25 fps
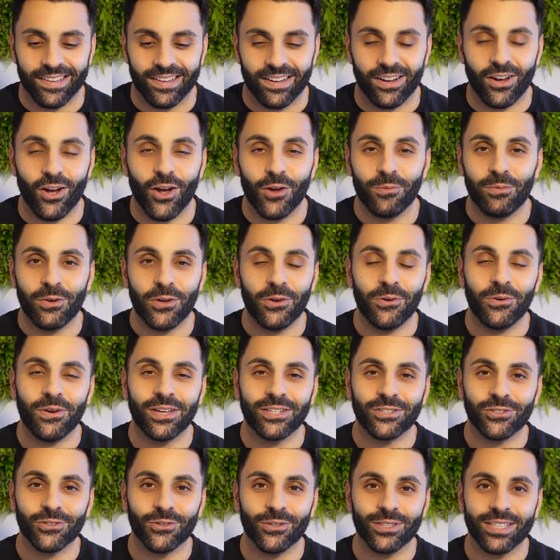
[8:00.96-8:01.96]
I hope you
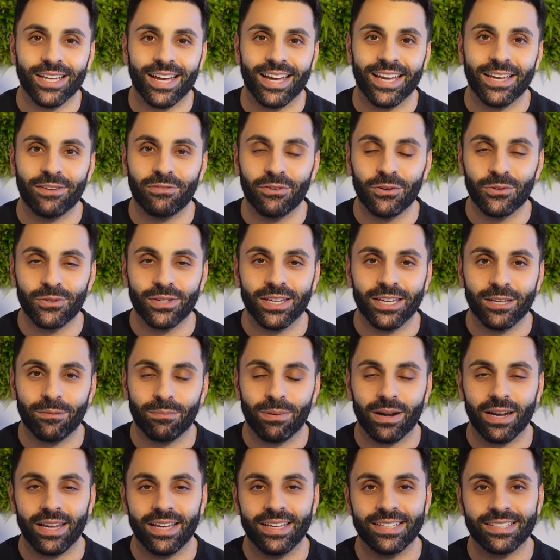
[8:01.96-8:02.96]
enjoyed that. If you did,
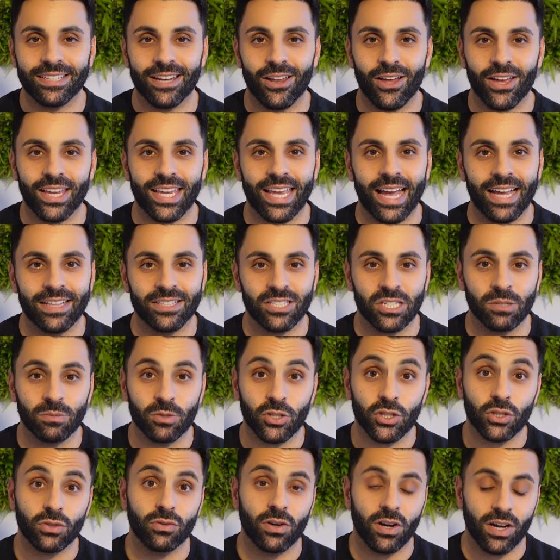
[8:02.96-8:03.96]
please like and
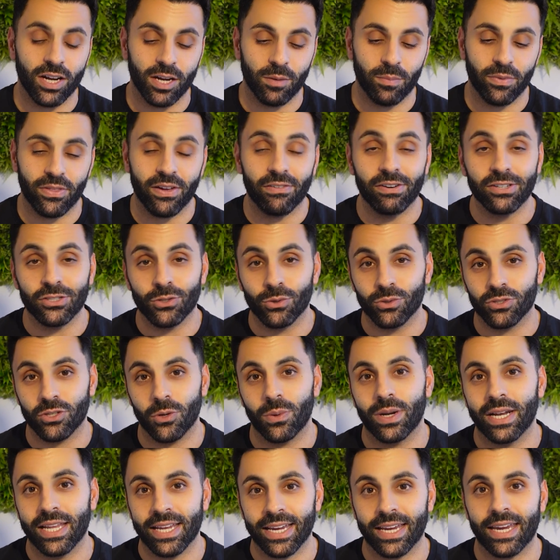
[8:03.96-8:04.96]
subscribe. There is also
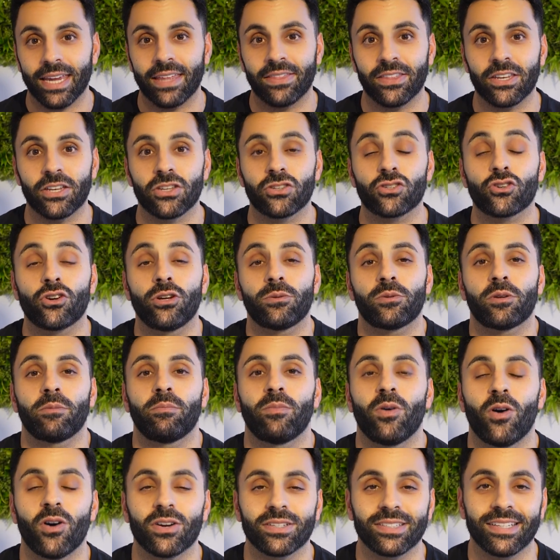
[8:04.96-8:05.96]
a link in the description
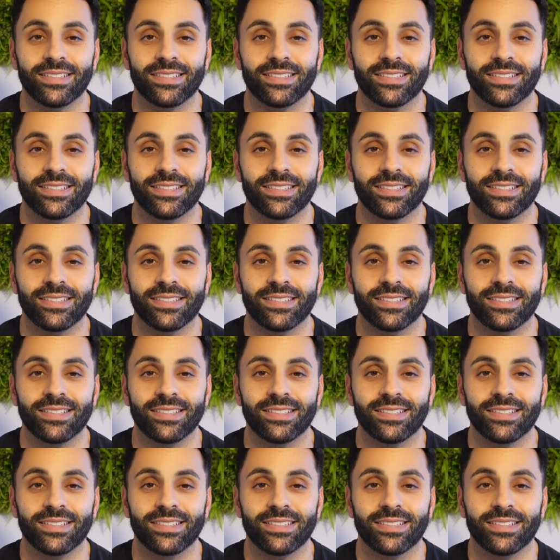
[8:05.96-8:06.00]
box